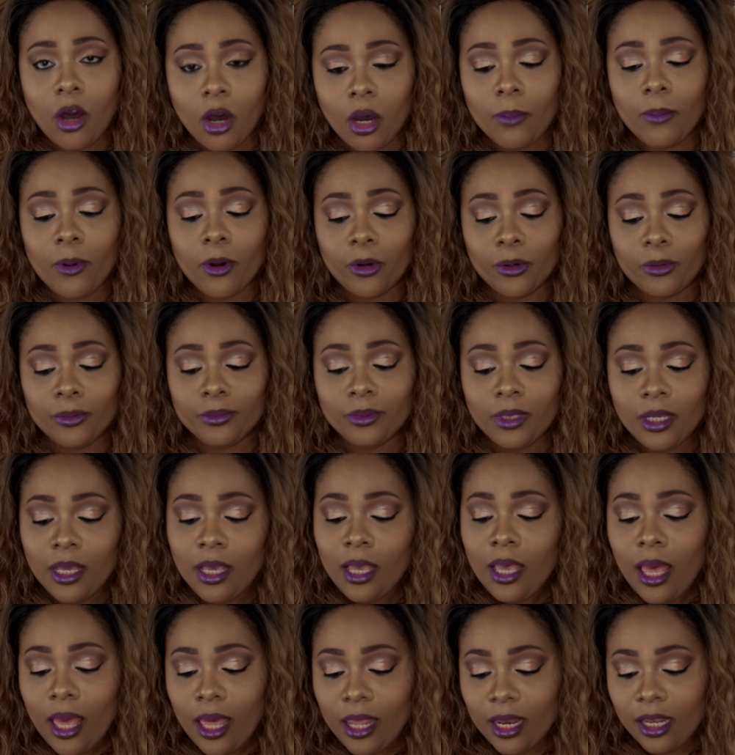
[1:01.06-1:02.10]
auburn.
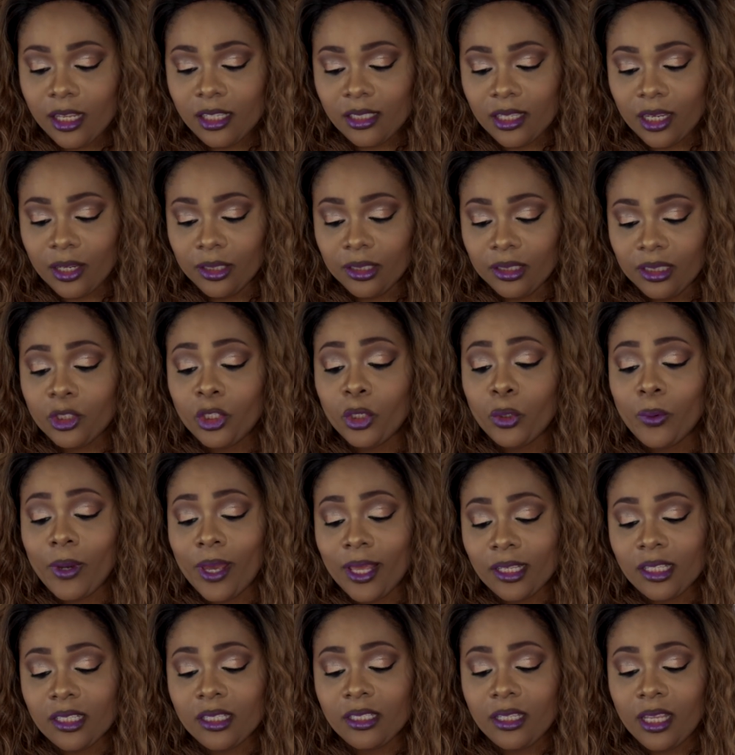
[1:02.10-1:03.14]
And it's their
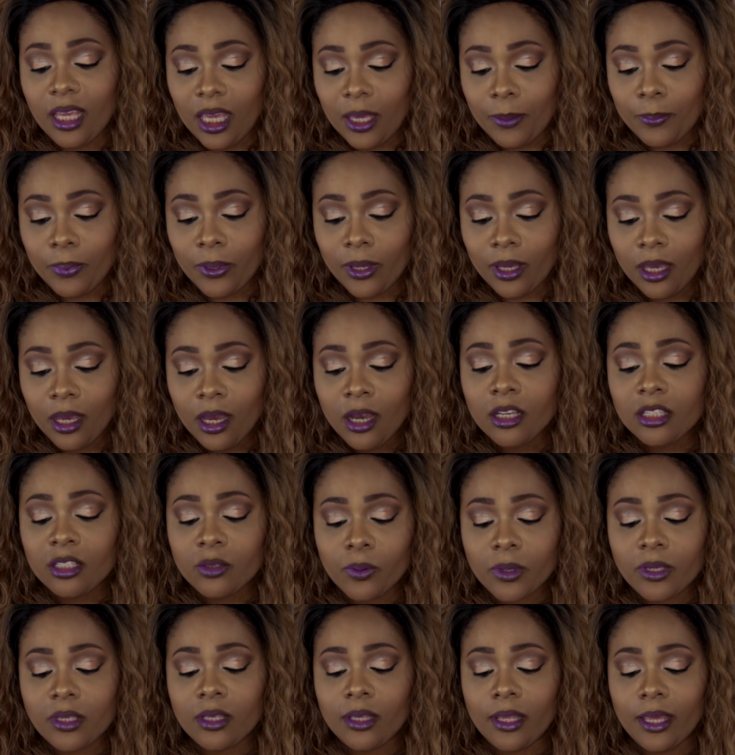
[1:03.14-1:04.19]
2-inch deep
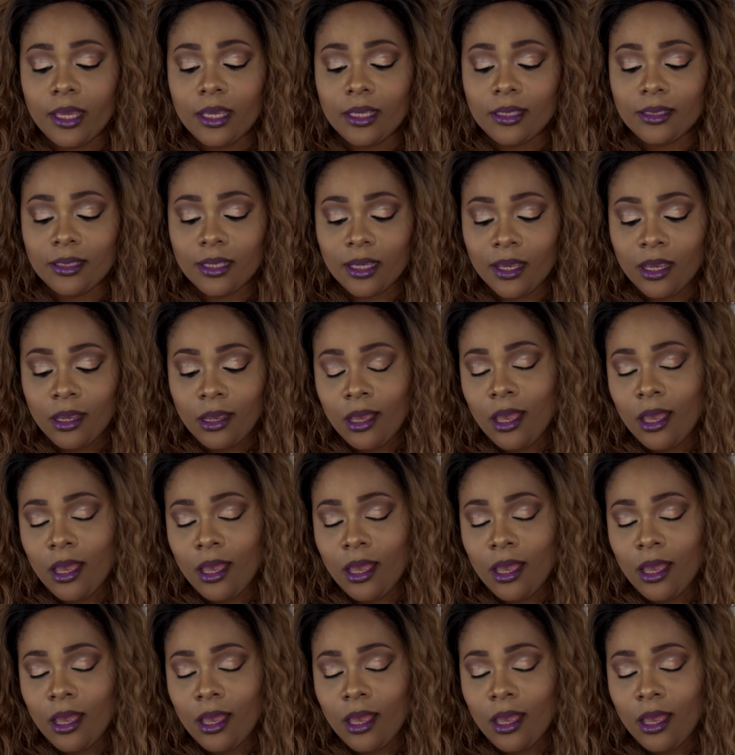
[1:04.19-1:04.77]
Swiss lace.